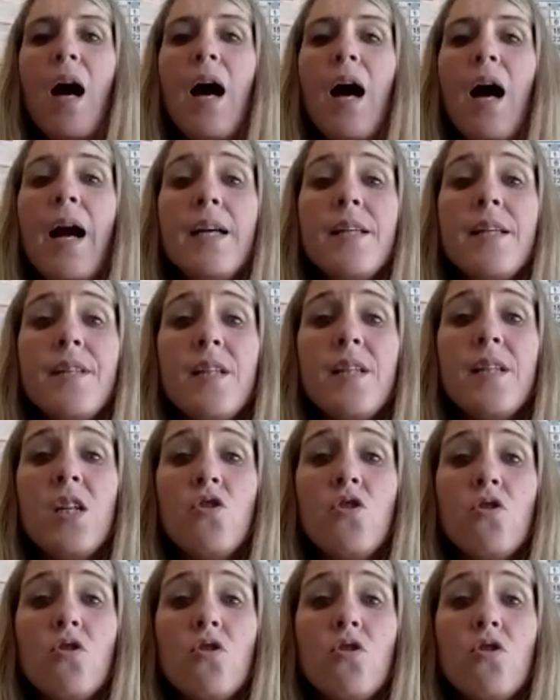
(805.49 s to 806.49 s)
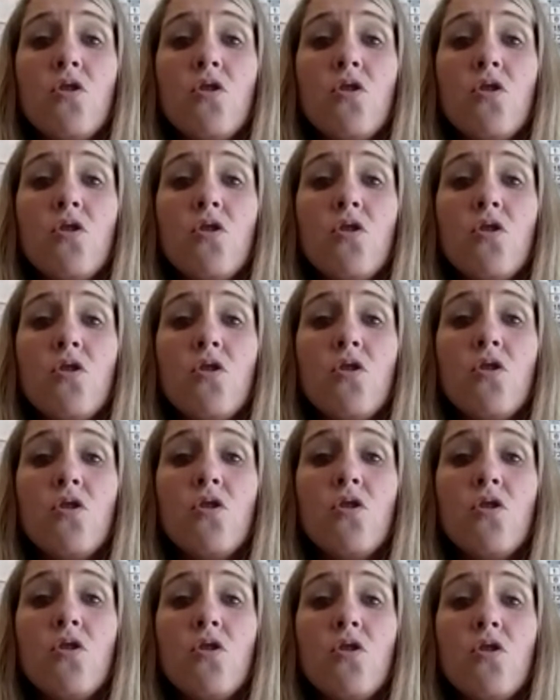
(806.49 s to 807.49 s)
I, as a teacher, try to be a lot more
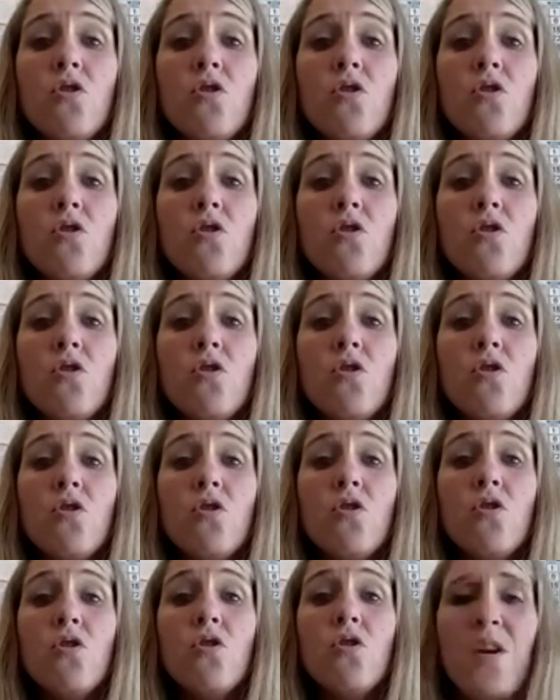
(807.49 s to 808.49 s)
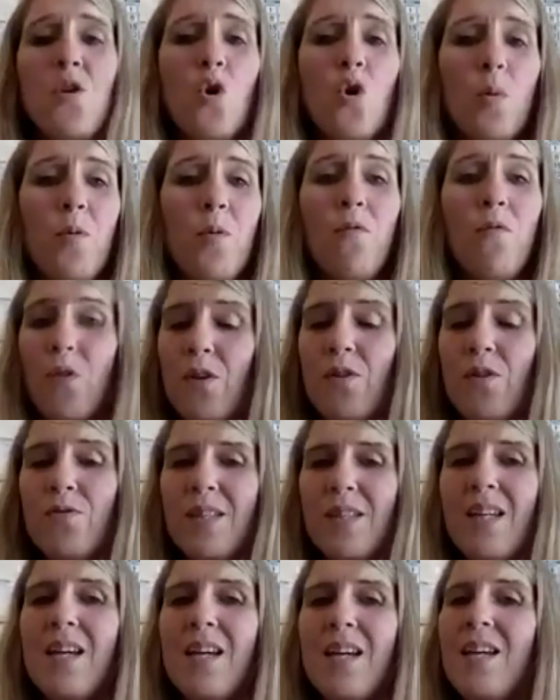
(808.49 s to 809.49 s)
understanding, because I know this is not normal for those
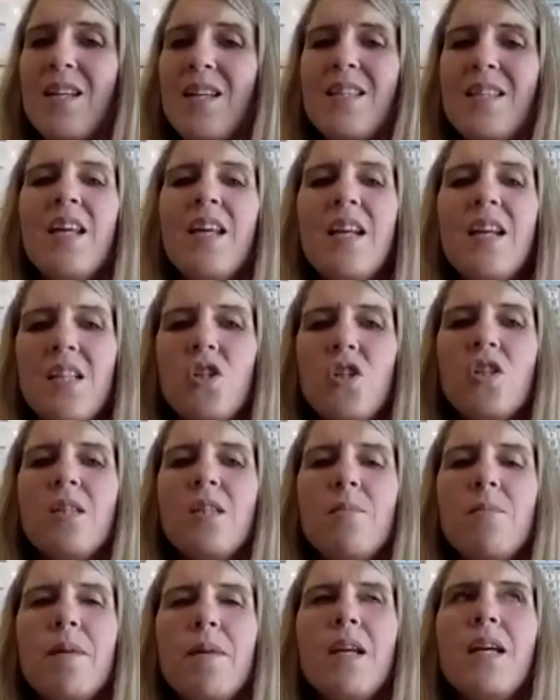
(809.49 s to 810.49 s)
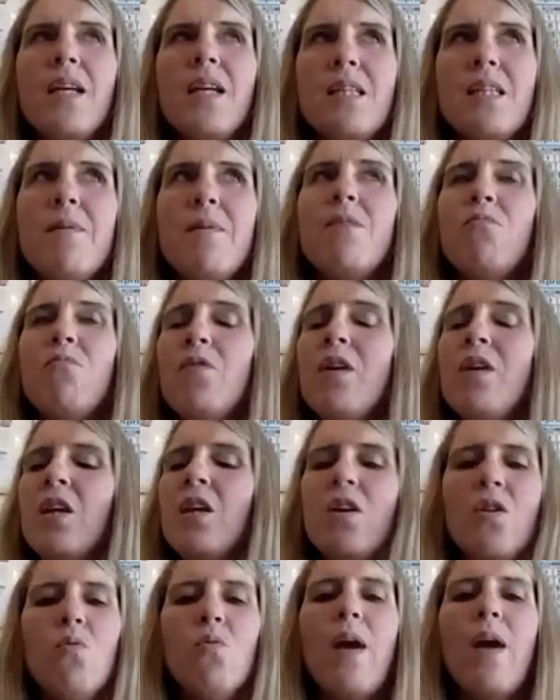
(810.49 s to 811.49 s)
kids. And it's been really
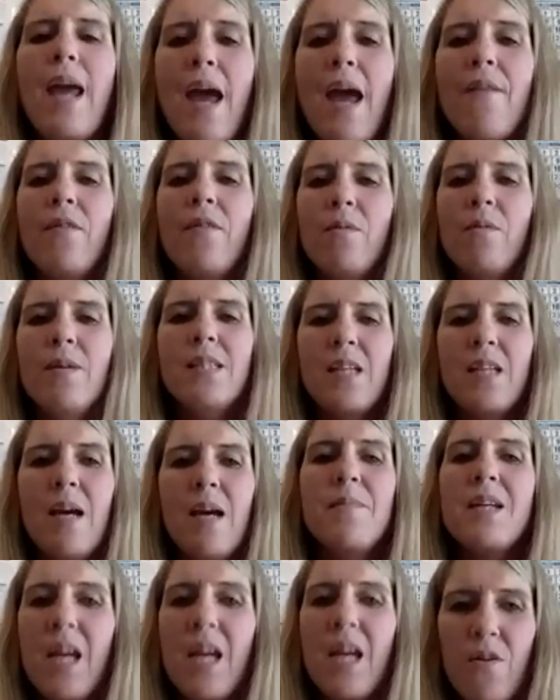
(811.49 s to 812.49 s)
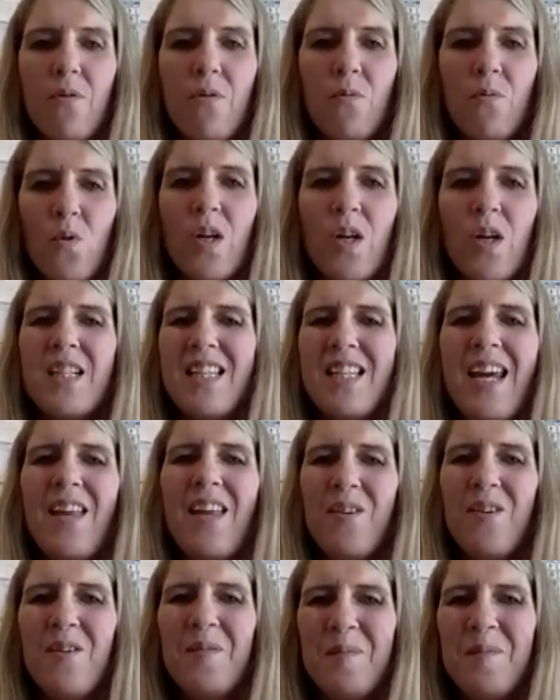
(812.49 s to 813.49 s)
good the way everyone's come together and worked together.